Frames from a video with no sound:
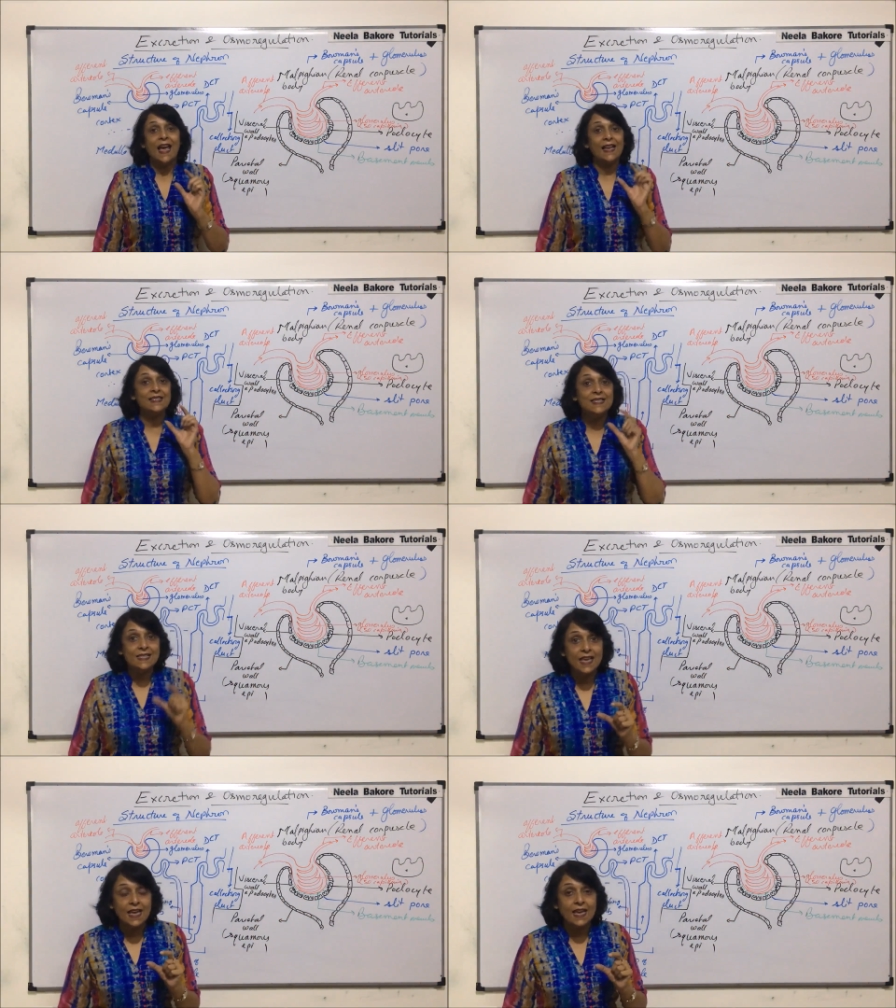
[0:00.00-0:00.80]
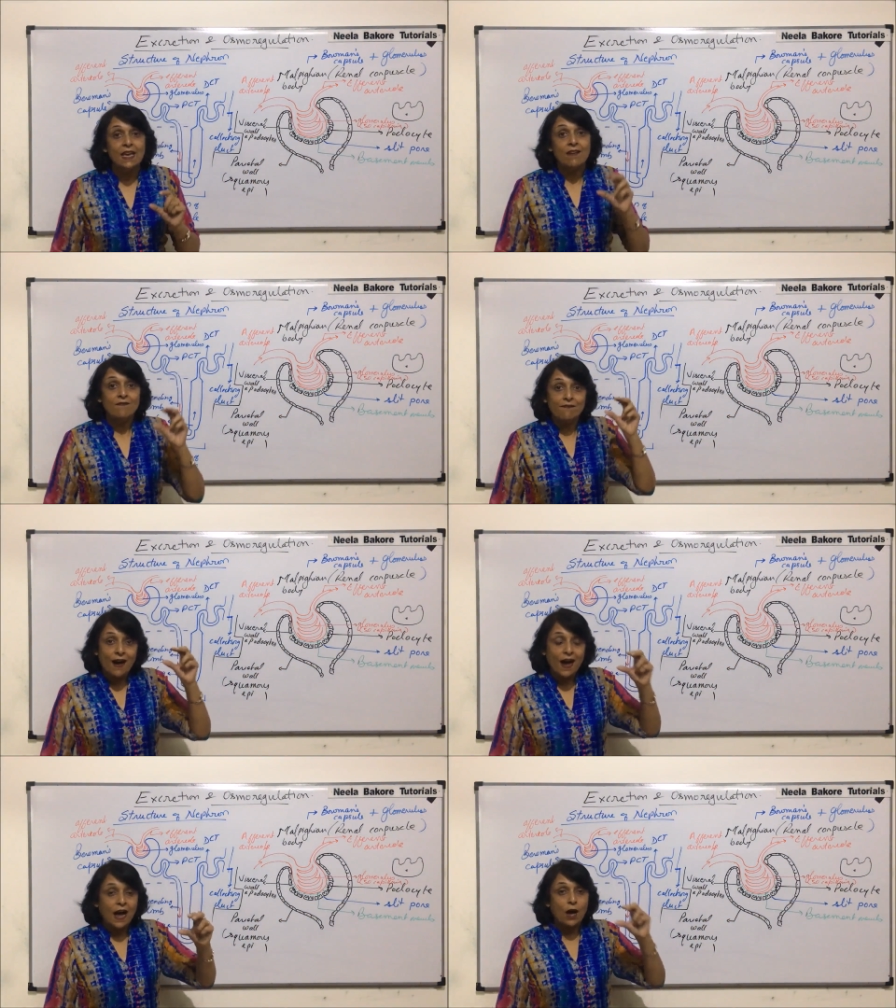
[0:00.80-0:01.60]
and see
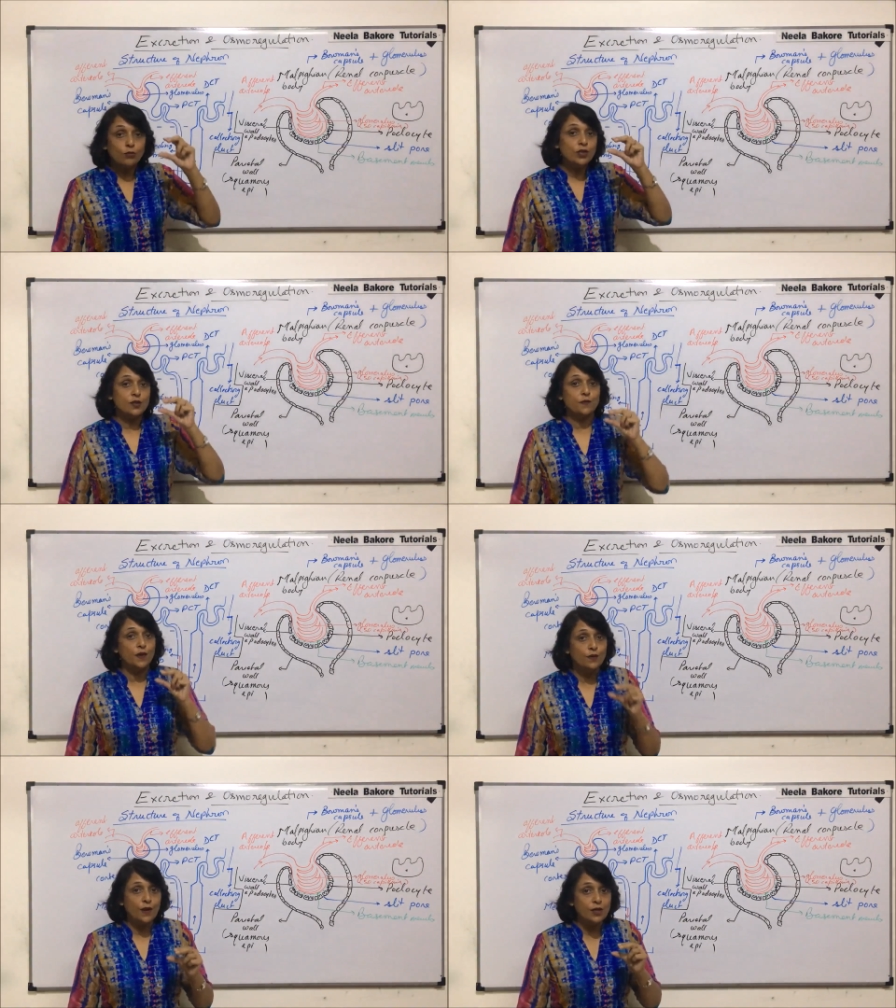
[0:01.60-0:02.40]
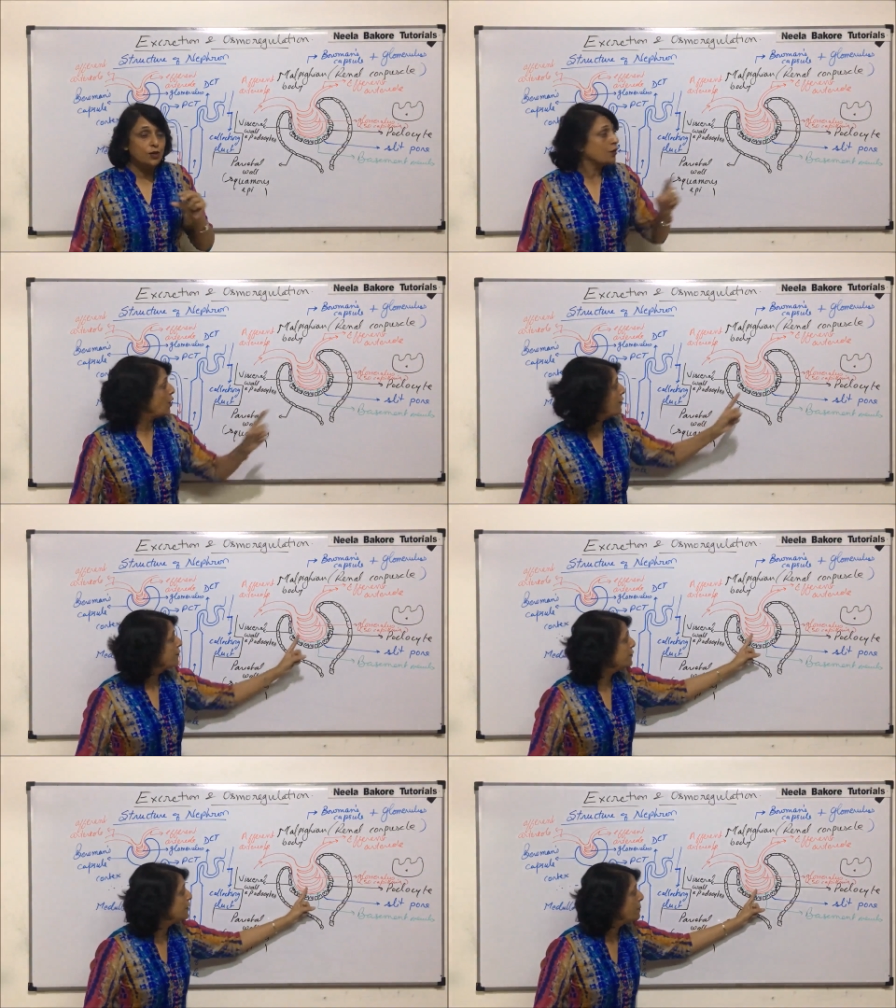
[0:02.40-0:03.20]
how this filtration of
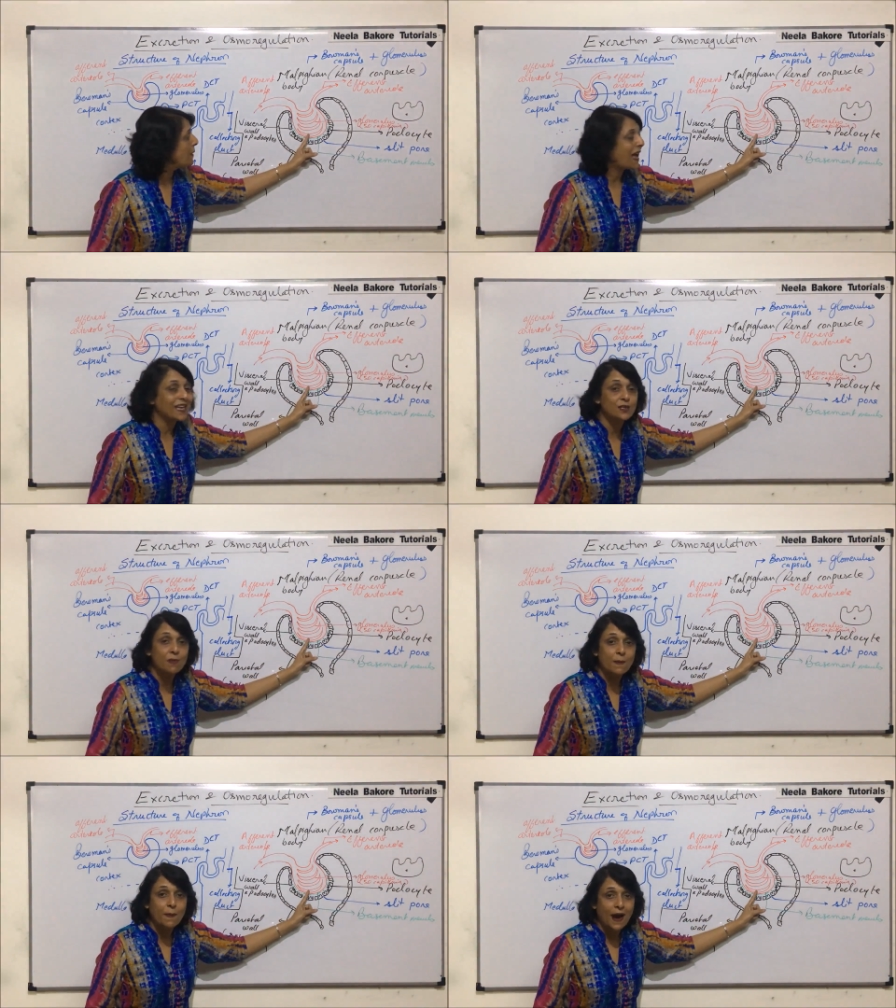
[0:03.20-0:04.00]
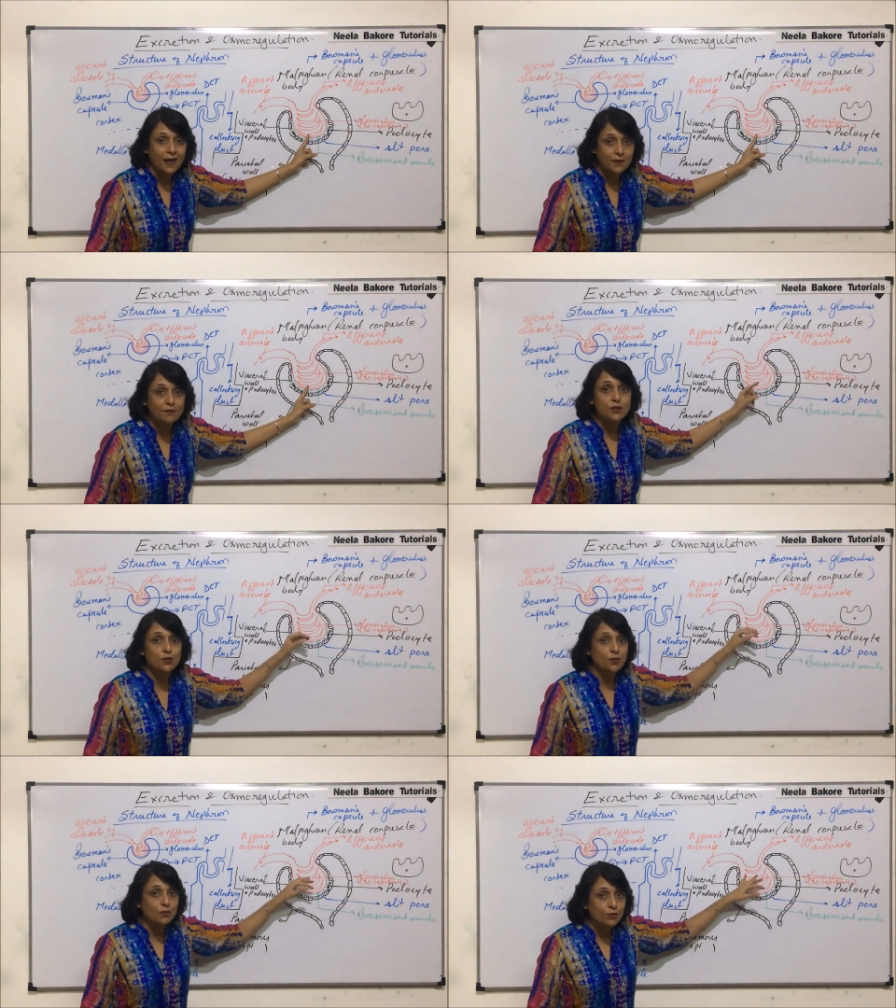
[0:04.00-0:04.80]
the plasma part, which is
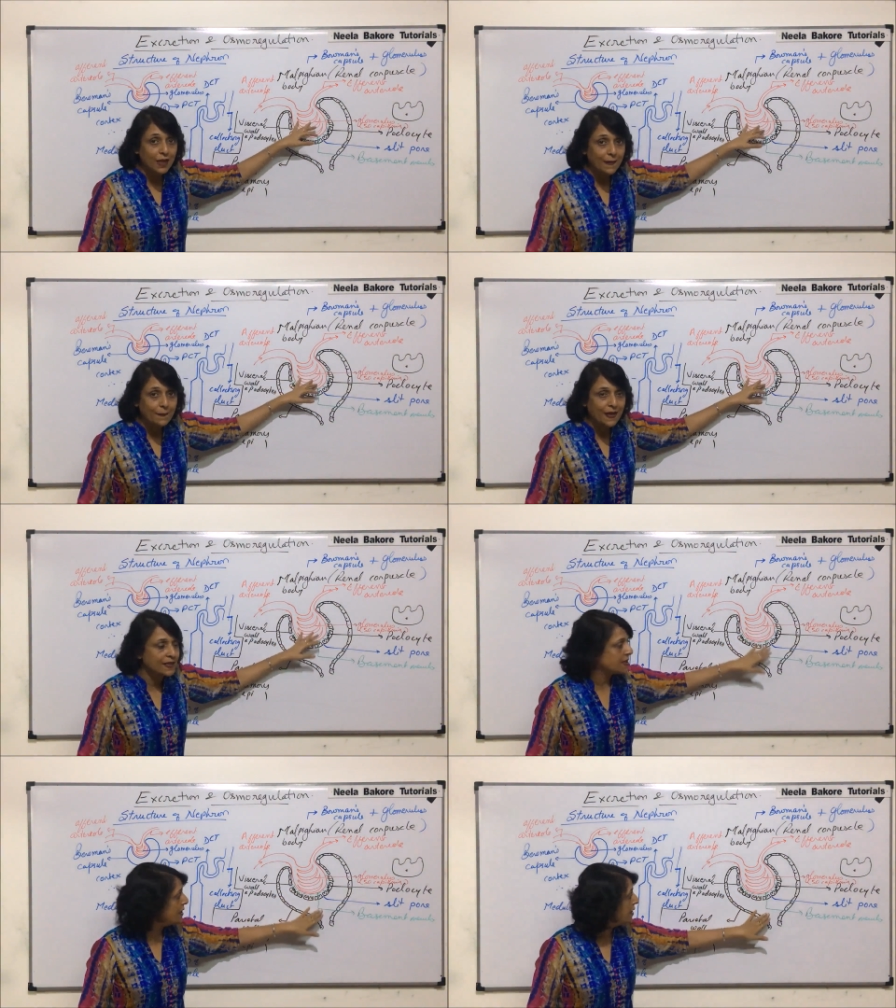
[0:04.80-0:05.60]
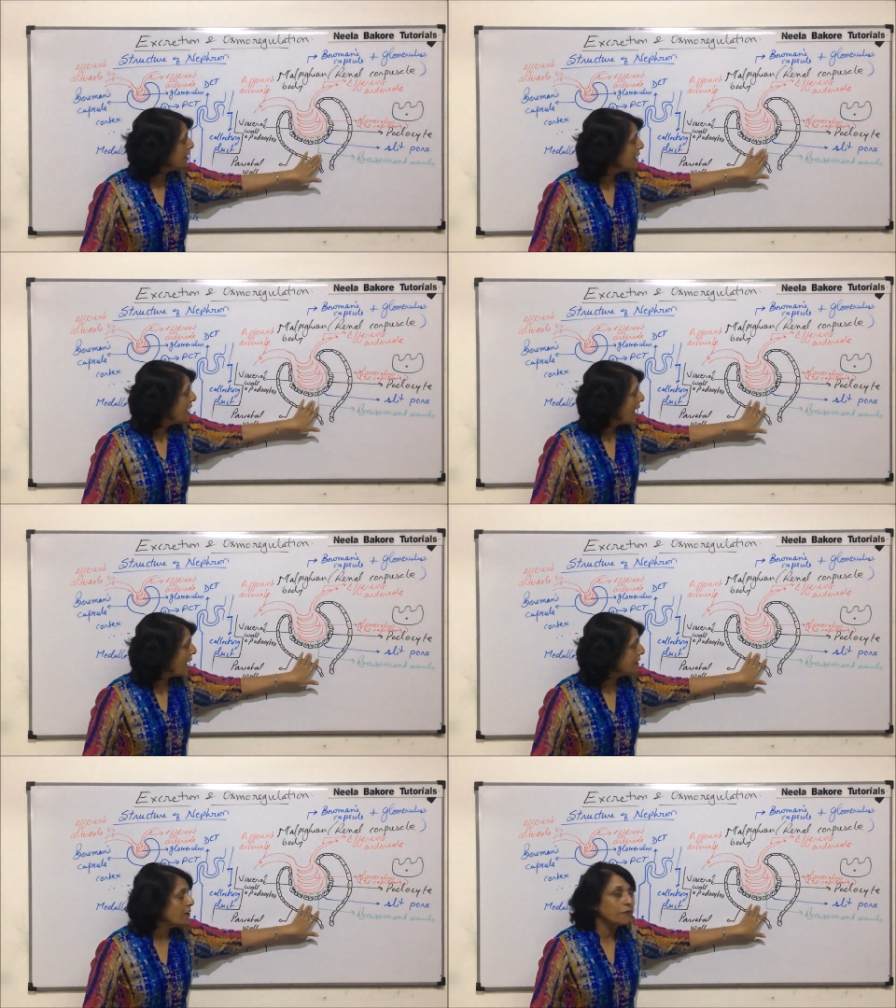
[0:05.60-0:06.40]
going to take place here,
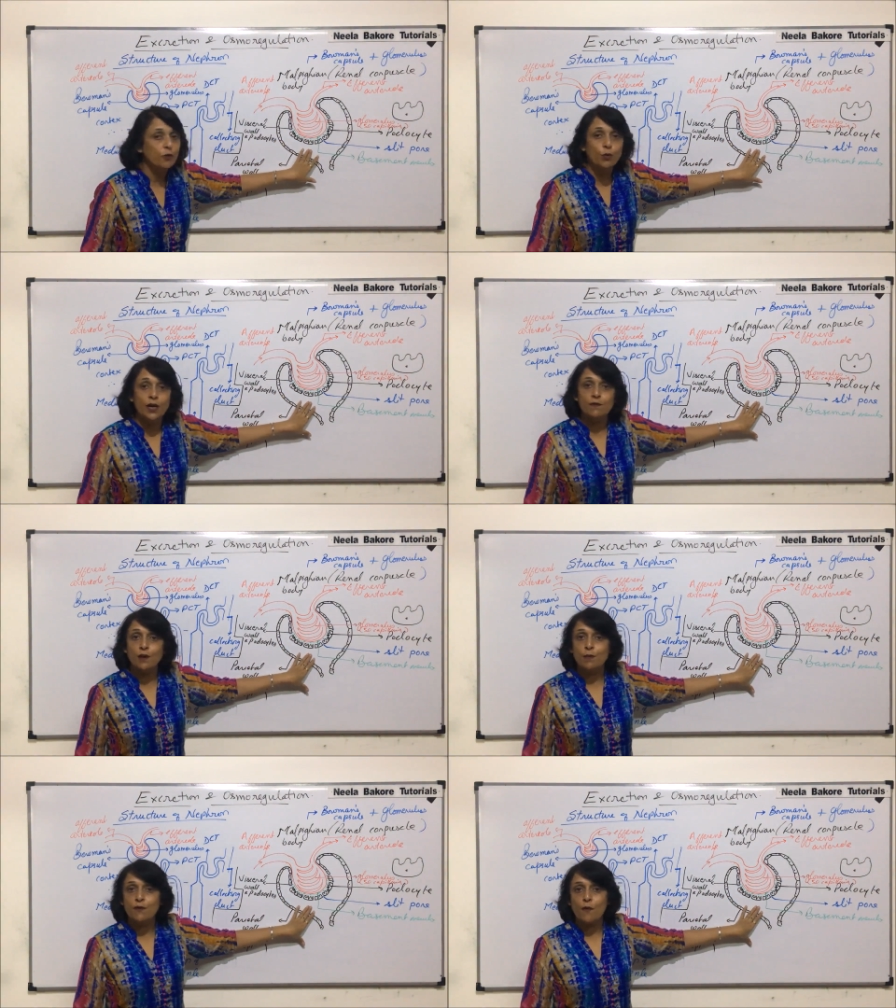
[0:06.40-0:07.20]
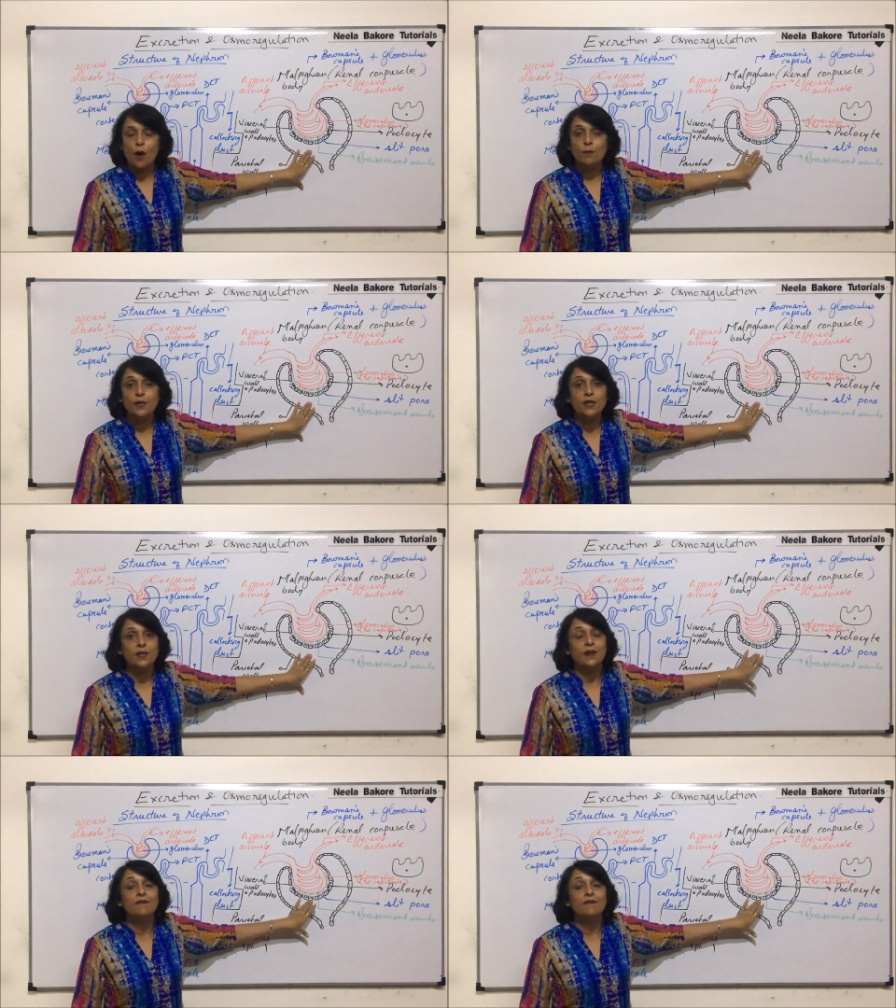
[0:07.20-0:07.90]
and the fluid will be formed here.